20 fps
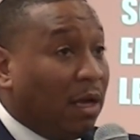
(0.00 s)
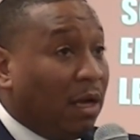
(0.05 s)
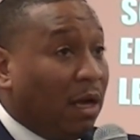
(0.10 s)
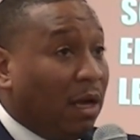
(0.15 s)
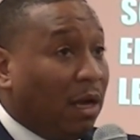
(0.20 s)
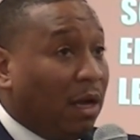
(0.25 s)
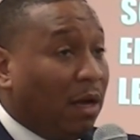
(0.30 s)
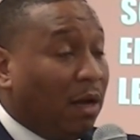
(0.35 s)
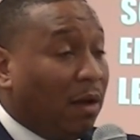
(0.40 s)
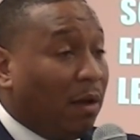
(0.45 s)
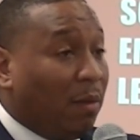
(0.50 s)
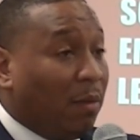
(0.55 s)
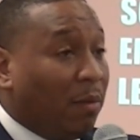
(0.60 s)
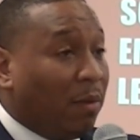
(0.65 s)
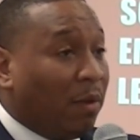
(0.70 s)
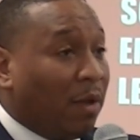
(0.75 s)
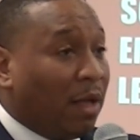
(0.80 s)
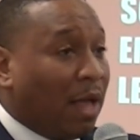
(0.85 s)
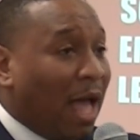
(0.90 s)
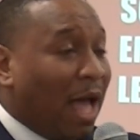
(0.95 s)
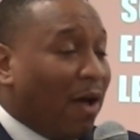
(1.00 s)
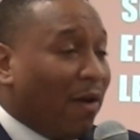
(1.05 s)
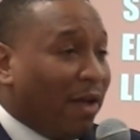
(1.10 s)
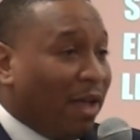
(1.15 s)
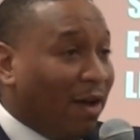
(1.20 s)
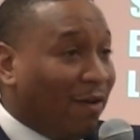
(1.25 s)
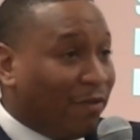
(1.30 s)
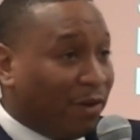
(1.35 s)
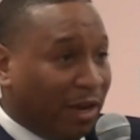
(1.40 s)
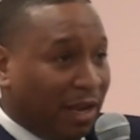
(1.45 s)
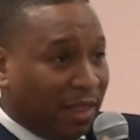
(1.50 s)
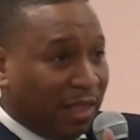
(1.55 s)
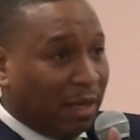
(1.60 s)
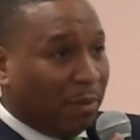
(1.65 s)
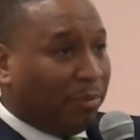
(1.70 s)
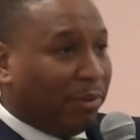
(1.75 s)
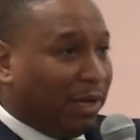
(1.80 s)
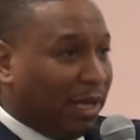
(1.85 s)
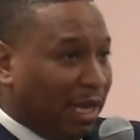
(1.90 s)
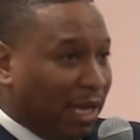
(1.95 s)
Uh, however, in
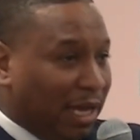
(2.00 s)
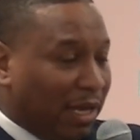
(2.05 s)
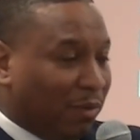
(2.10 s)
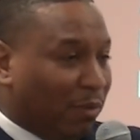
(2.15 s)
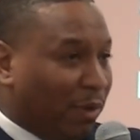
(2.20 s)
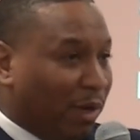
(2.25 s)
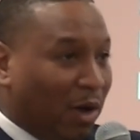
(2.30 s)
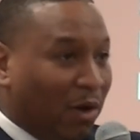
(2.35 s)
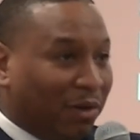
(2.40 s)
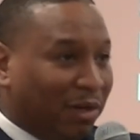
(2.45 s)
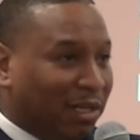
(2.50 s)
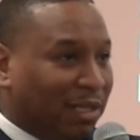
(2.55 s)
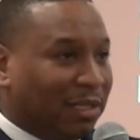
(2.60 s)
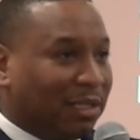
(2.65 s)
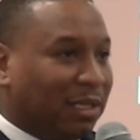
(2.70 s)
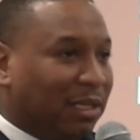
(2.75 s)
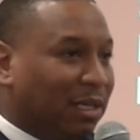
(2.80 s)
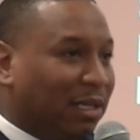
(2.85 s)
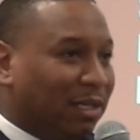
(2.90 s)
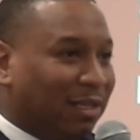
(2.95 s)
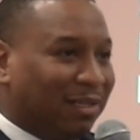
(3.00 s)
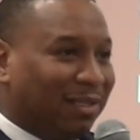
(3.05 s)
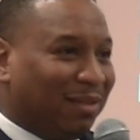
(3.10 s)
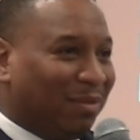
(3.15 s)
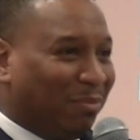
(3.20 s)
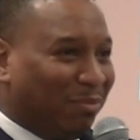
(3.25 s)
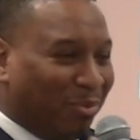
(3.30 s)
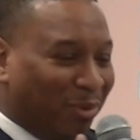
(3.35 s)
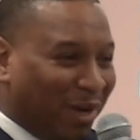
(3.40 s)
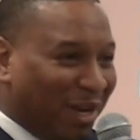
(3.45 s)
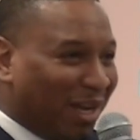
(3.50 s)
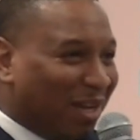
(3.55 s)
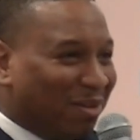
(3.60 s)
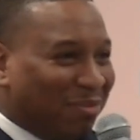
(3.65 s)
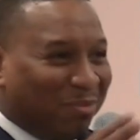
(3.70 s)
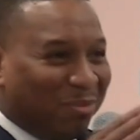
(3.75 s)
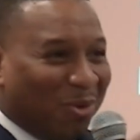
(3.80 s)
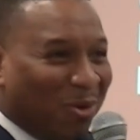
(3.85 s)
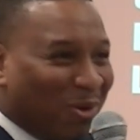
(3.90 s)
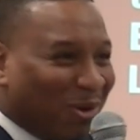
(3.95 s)
that plan, we only discuss brick,
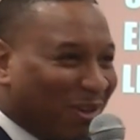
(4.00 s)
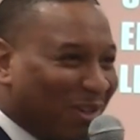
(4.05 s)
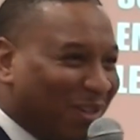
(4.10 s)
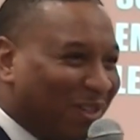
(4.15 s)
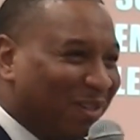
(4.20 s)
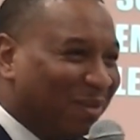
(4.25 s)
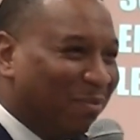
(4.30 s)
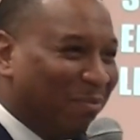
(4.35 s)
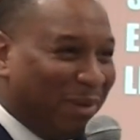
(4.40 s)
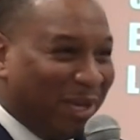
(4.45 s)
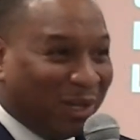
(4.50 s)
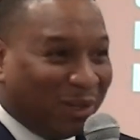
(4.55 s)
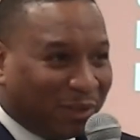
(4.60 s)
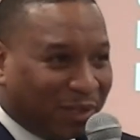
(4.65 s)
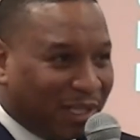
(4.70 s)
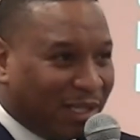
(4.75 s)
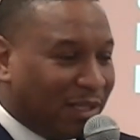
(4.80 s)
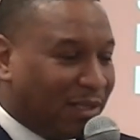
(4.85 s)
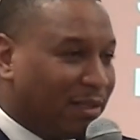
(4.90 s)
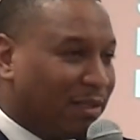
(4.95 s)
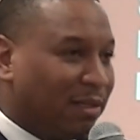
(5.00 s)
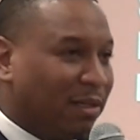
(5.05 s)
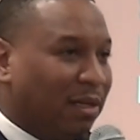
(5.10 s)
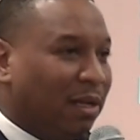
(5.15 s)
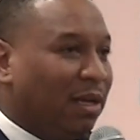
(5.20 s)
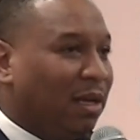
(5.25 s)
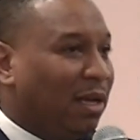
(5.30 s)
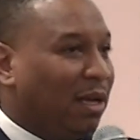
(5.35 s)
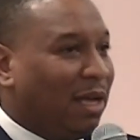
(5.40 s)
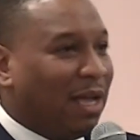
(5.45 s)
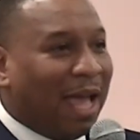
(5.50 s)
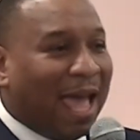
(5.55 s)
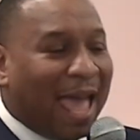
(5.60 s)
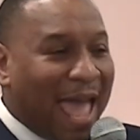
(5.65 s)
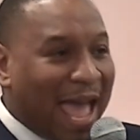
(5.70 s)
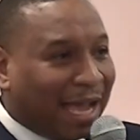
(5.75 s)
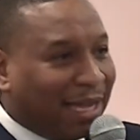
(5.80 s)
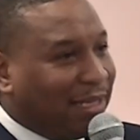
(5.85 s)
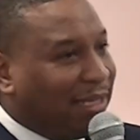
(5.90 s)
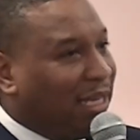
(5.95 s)
mortar, buildings.
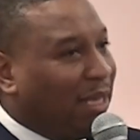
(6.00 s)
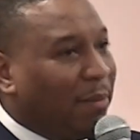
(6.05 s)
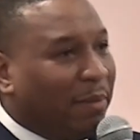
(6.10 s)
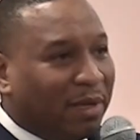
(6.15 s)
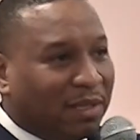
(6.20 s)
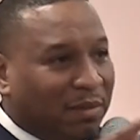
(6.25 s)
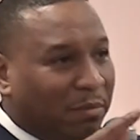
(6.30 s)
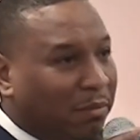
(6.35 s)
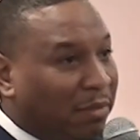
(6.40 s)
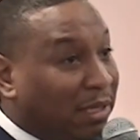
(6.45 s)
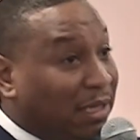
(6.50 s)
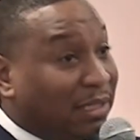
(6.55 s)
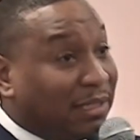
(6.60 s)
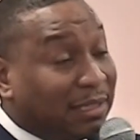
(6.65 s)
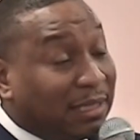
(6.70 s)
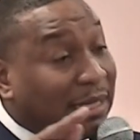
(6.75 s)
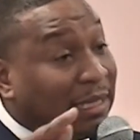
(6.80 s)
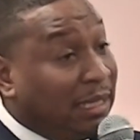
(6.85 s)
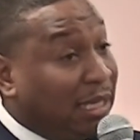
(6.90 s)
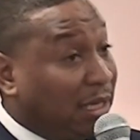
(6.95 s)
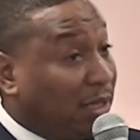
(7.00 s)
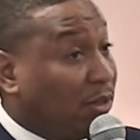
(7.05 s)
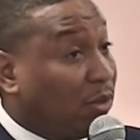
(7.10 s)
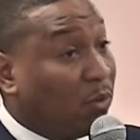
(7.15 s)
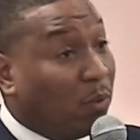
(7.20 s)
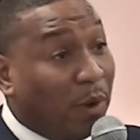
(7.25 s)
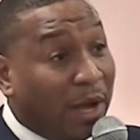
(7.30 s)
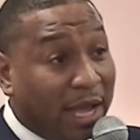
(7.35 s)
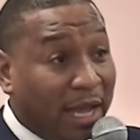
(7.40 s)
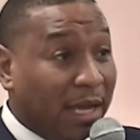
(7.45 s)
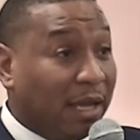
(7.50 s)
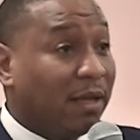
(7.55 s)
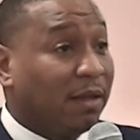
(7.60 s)
Academics must lead the way.